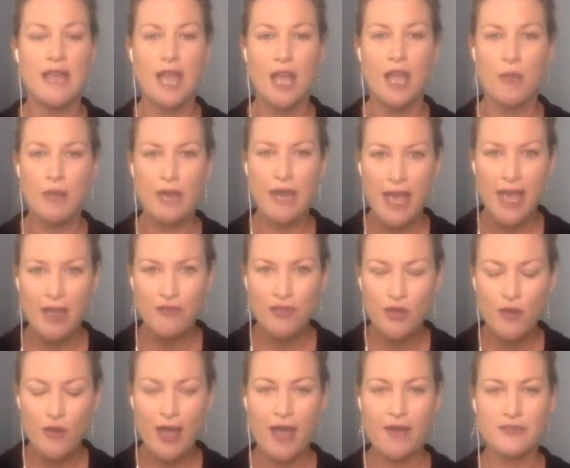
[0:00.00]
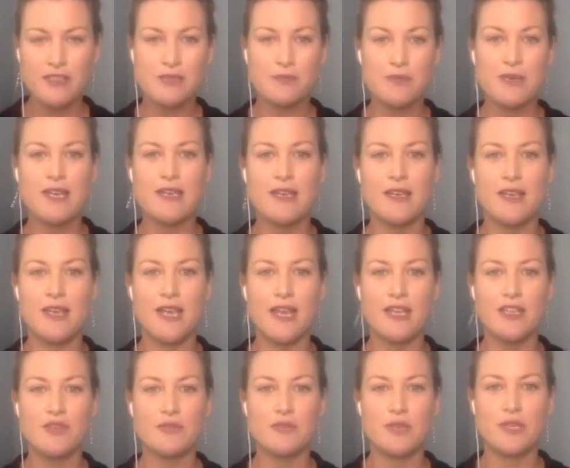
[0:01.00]
And whenever you have a speaking
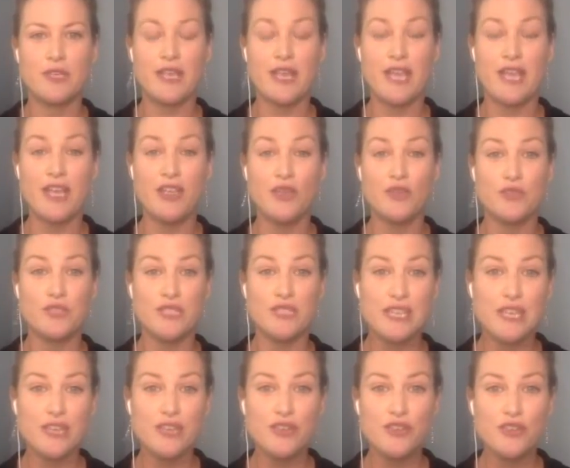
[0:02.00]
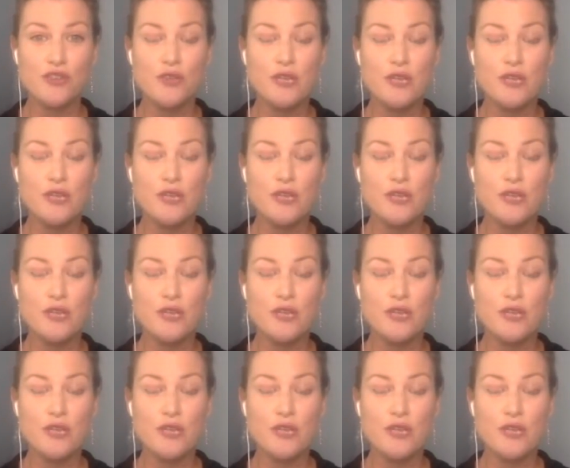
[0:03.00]
engagement in your schedule,